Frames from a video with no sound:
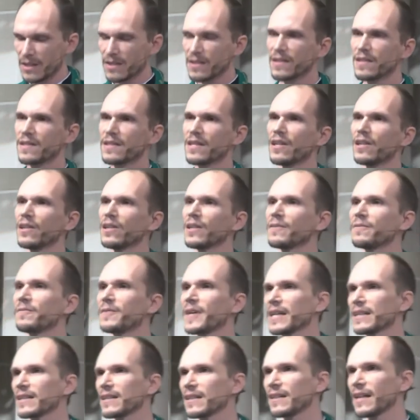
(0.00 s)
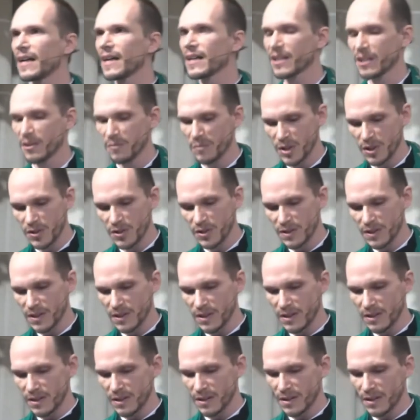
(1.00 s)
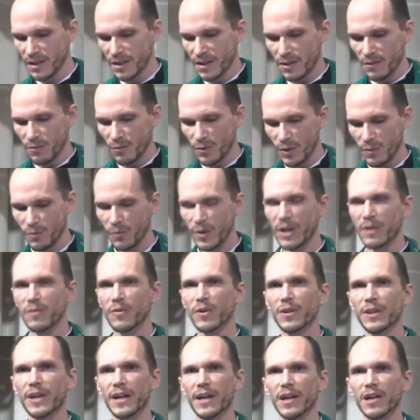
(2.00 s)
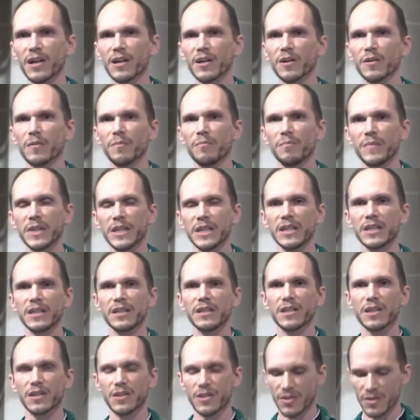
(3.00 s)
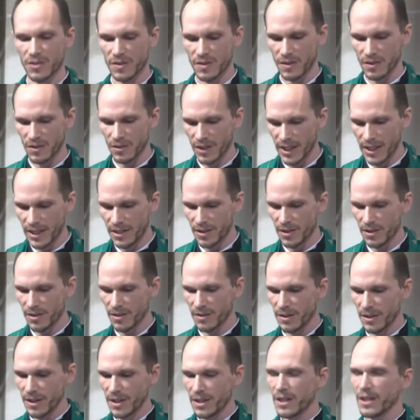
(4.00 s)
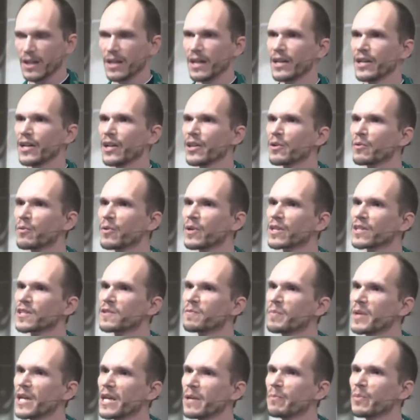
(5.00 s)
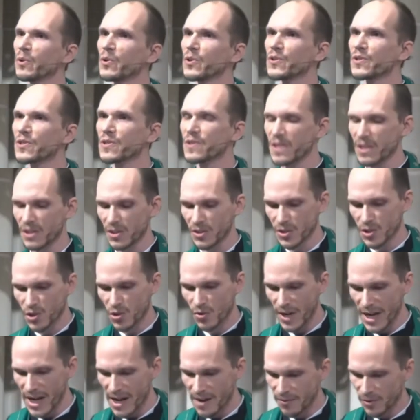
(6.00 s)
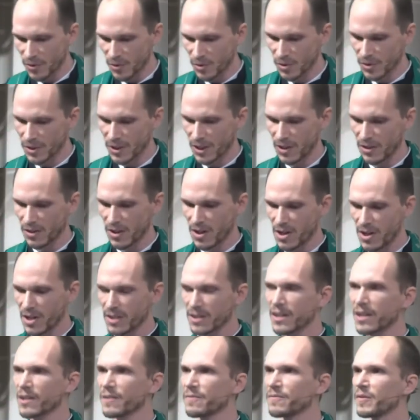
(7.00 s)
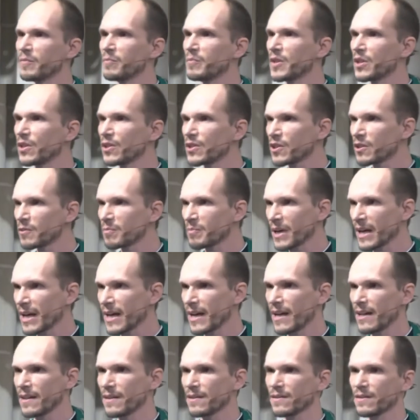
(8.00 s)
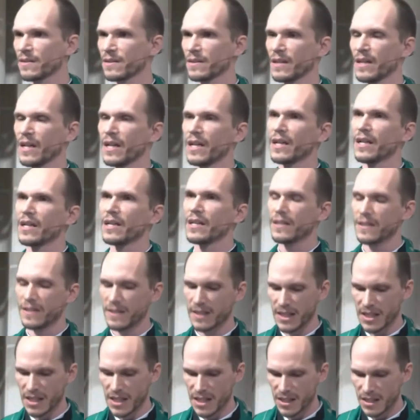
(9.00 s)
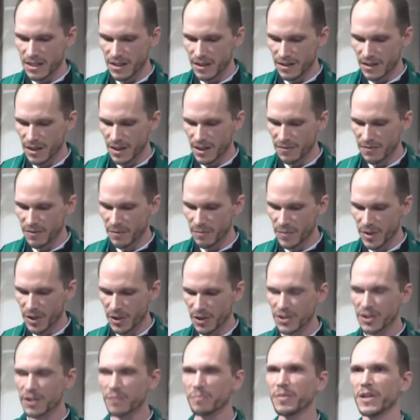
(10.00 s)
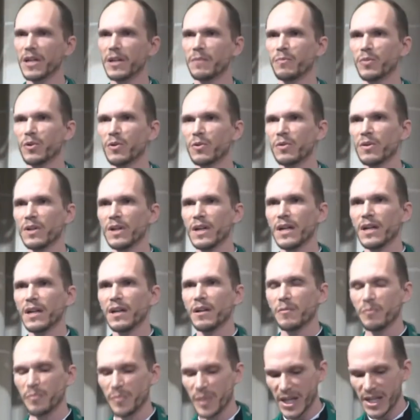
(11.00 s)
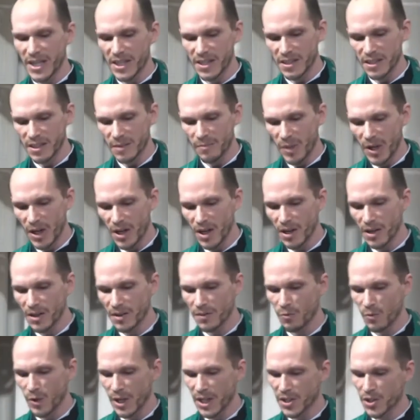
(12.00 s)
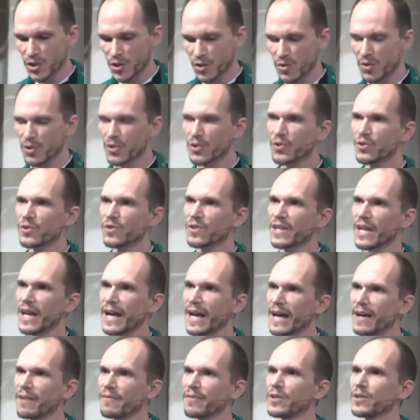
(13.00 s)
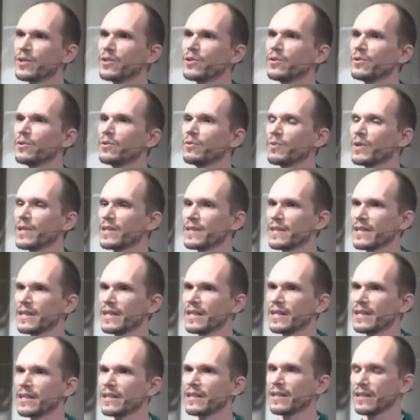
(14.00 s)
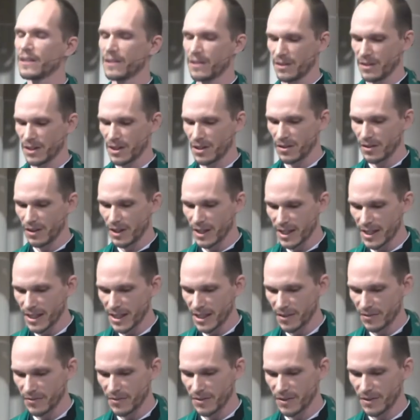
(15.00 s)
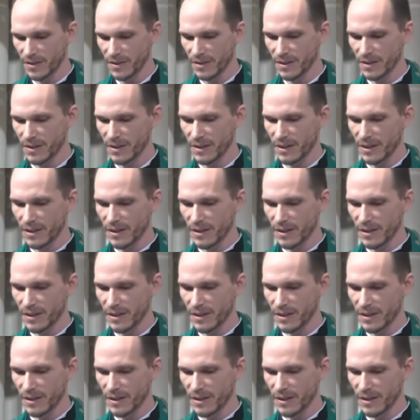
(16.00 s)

still affected that community when we were there many years later. In other words, people still traveled along familiar paths, seeing their familiar people based upon where Troost Avenue was in their lives.